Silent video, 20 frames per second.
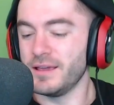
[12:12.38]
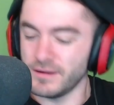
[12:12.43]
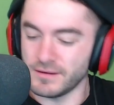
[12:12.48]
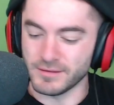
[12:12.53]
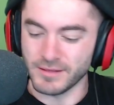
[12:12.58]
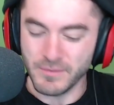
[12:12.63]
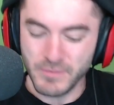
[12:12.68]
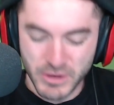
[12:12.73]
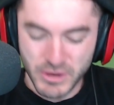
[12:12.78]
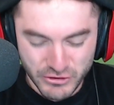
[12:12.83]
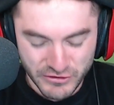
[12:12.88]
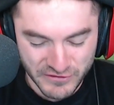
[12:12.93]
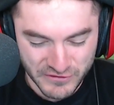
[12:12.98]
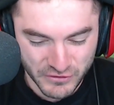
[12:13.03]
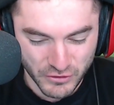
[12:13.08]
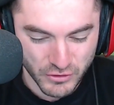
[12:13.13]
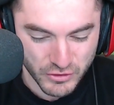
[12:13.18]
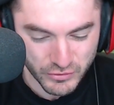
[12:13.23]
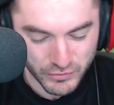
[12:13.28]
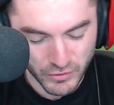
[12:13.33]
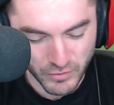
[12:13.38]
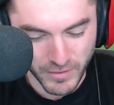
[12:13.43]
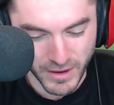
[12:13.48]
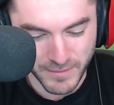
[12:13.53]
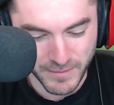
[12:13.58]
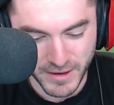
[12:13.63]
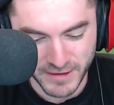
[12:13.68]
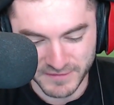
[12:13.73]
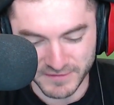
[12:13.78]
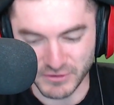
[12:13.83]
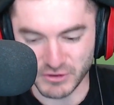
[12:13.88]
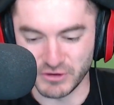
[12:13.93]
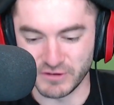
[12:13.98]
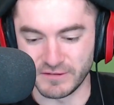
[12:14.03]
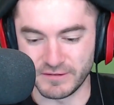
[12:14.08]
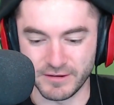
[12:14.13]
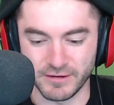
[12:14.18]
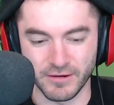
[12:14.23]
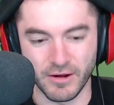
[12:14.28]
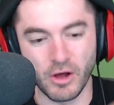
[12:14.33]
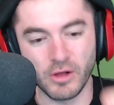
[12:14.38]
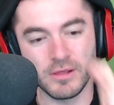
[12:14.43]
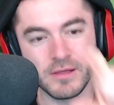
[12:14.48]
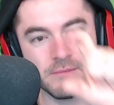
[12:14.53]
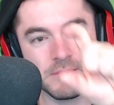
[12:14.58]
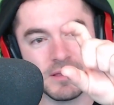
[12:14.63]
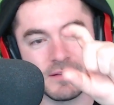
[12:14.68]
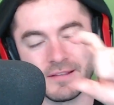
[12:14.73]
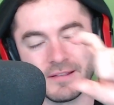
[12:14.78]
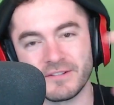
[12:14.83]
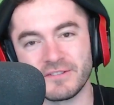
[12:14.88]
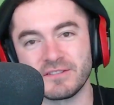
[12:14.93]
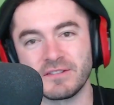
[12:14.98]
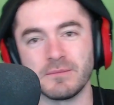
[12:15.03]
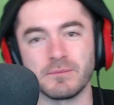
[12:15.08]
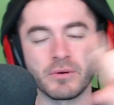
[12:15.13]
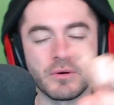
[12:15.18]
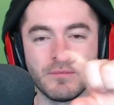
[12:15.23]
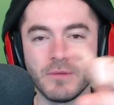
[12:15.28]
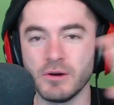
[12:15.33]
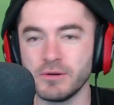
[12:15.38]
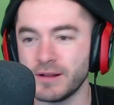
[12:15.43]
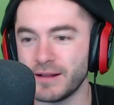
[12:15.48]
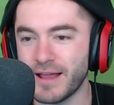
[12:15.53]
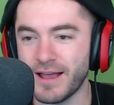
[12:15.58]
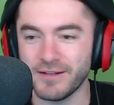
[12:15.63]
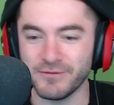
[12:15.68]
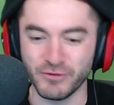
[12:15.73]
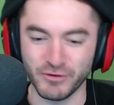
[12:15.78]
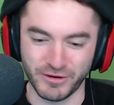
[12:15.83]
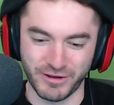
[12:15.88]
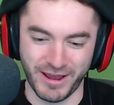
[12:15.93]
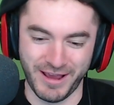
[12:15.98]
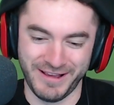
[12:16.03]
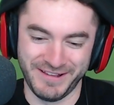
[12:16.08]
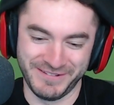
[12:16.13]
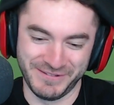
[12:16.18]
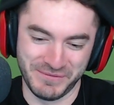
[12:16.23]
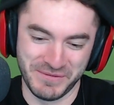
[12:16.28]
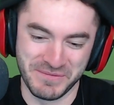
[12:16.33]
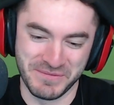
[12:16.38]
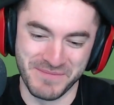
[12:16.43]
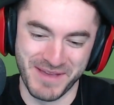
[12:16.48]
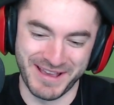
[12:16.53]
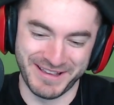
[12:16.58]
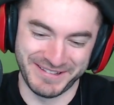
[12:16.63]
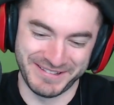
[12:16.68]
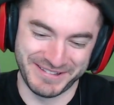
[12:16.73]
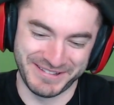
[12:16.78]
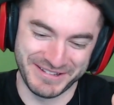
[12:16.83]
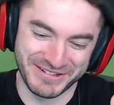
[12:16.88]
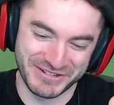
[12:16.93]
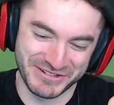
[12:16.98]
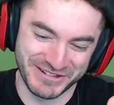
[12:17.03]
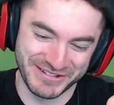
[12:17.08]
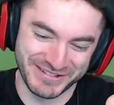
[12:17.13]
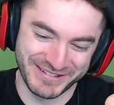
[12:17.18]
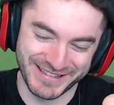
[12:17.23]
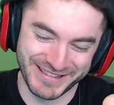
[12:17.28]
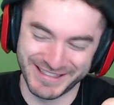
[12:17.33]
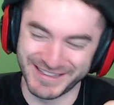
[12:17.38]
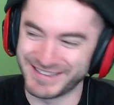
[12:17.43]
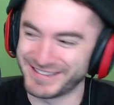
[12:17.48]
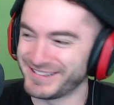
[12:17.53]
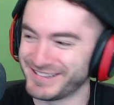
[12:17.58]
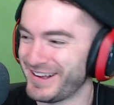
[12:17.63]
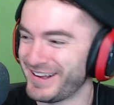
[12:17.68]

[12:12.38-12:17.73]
Here, let me just search for my messages here. Oh, there's some promoted advertisement messages at the